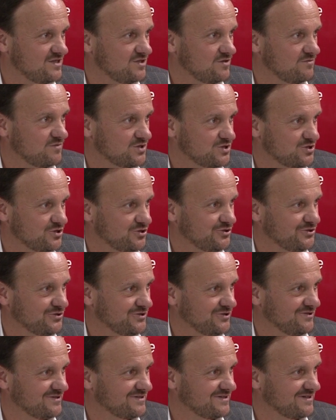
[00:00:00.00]
the
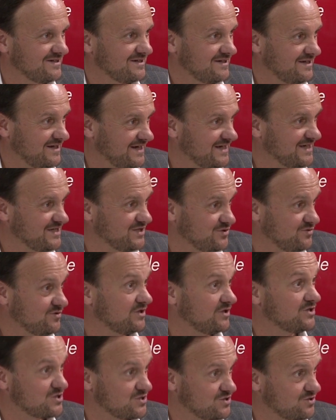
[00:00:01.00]
material like you
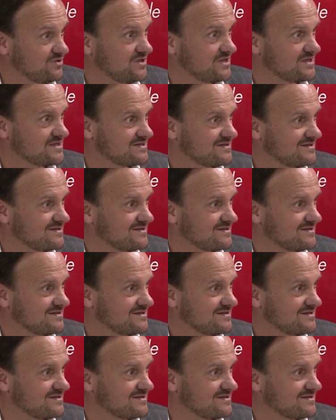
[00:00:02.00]
understood it.